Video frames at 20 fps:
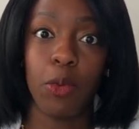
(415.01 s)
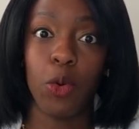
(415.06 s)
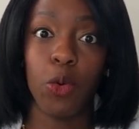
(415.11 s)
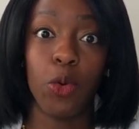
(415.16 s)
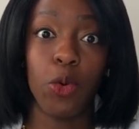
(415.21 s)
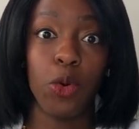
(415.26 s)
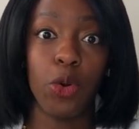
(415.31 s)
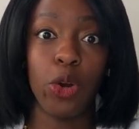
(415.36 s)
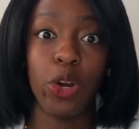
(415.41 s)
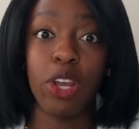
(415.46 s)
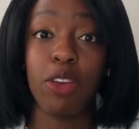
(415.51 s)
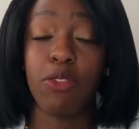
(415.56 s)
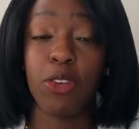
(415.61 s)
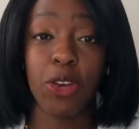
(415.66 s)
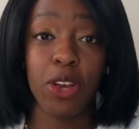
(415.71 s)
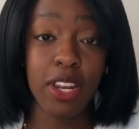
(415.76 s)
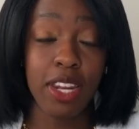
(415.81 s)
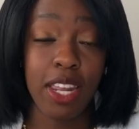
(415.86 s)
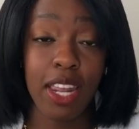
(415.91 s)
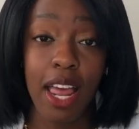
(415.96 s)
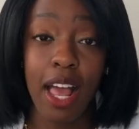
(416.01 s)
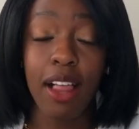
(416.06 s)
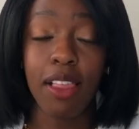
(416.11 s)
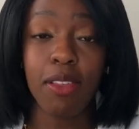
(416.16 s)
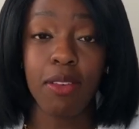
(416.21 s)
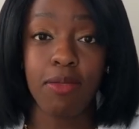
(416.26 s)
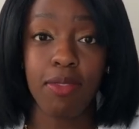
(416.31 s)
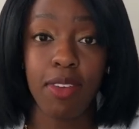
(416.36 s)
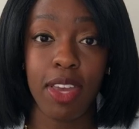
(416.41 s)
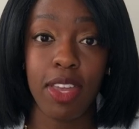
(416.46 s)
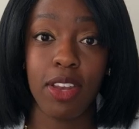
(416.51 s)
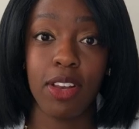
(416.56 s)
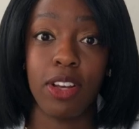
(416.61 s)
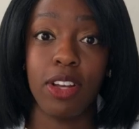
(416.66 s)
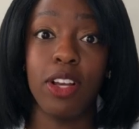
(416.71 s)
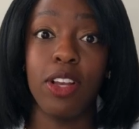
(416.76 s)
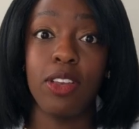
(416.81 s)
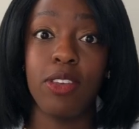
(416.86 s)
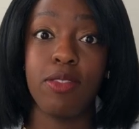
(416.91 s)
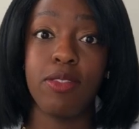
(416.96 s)
Or if you're in an elevator,
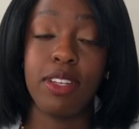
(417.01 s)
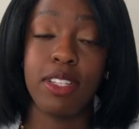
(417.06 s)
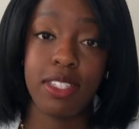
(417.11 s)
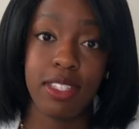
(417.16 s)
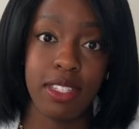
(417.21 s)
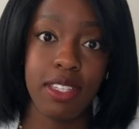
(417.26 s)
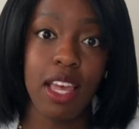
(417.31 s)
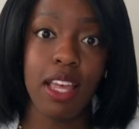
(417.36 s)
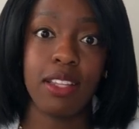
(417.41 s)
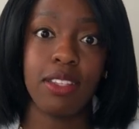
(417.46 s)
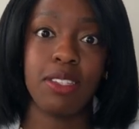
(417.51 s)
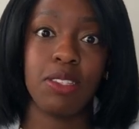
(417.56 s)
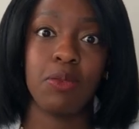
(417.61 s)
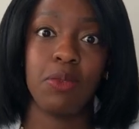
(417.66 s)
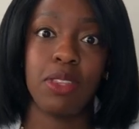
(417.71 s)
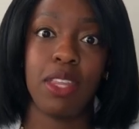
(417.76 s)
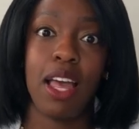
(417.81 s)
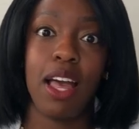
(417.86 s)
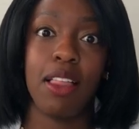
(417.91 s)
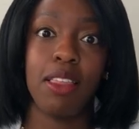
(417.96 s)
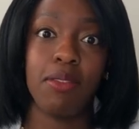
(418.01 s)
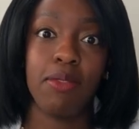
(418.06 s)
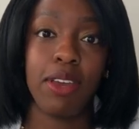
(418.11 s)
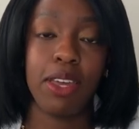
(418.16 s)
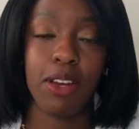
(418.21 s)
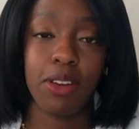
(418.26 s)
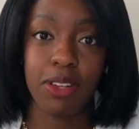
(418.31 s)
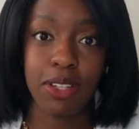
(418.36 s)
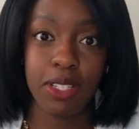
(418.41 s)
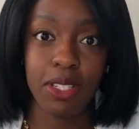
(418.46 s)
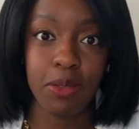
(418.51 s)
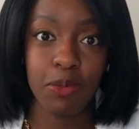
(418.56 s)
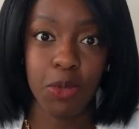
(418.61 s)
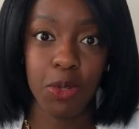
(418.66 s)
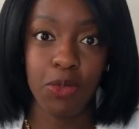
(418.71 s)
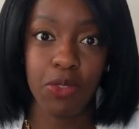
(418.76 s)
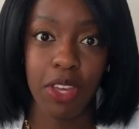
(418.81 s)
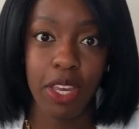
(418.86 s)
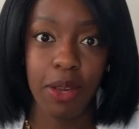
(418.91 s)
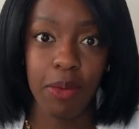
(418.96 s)
you can sense when the elevator is
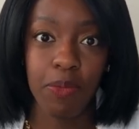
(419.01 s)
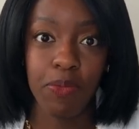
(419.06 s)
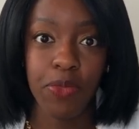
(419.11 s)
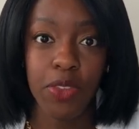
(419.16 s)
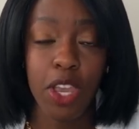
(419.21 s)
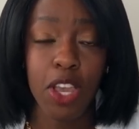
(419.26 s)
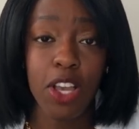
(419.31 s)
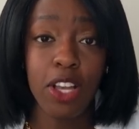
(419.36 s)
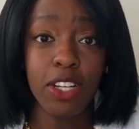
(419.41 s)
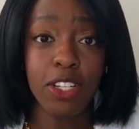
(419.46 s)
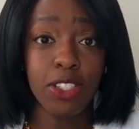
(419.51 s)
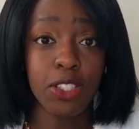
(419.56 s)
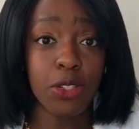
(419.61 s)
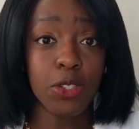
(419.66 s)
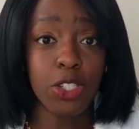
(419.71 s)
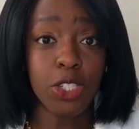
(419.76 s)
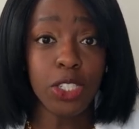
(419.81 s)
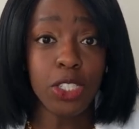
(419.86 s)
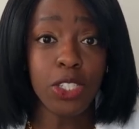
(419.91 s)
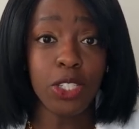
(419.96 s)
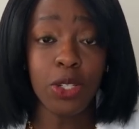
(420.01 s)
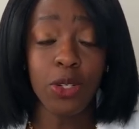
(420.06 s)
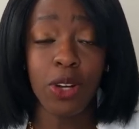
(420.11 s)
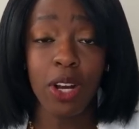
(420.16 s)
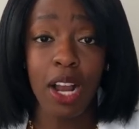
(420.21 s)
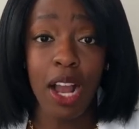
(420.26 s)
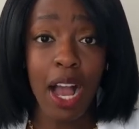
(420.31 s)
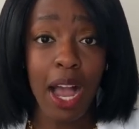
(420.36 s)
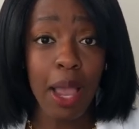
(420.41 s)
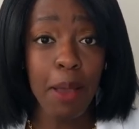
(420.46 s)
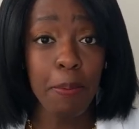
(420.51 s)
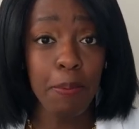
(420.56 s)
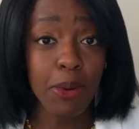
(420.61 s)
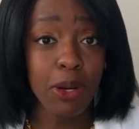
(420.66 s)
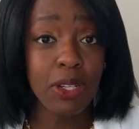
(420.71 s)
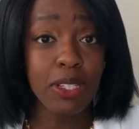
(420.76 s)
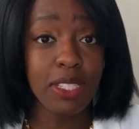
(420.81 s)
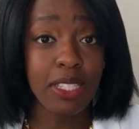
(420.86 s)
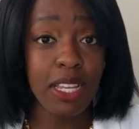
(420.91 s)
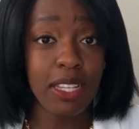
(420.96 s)
moving. So children who are
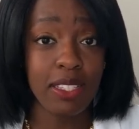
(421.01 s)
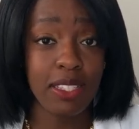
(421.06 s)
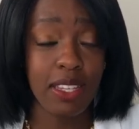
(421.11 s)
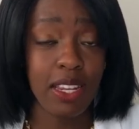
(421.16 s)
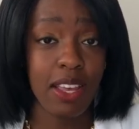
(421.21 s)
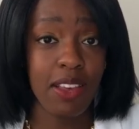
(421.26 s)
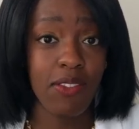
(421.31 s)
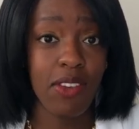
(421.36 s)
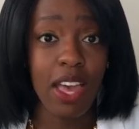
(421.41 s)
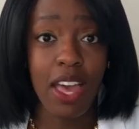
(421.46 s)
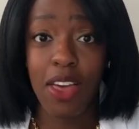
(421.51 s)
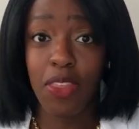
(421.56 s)
hypersensitive,